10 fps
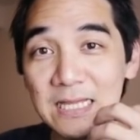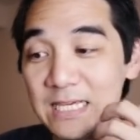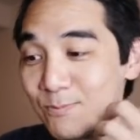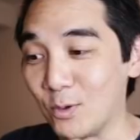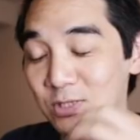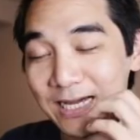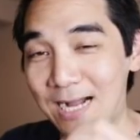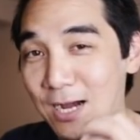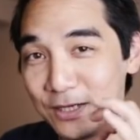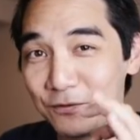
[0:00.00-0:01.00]
the most
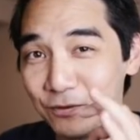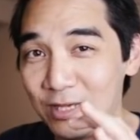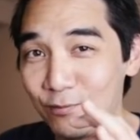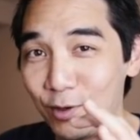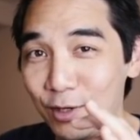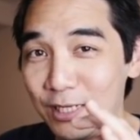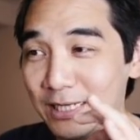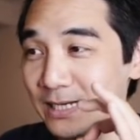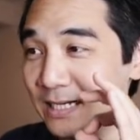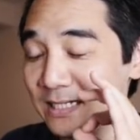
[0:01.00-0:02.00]
iconic flavor,
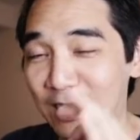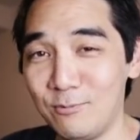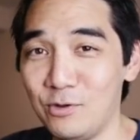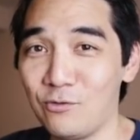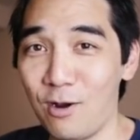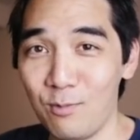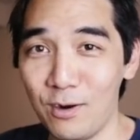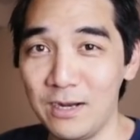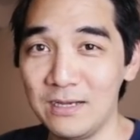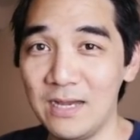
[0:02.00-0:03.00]
it's got to be
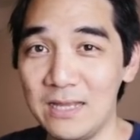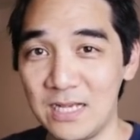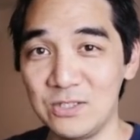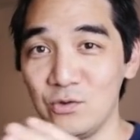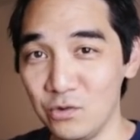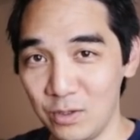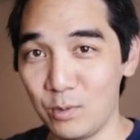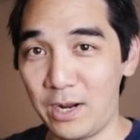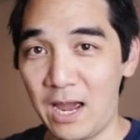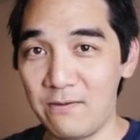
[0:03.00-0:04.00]
strawberry, and that's usually
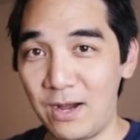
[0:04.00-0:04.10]
what I have.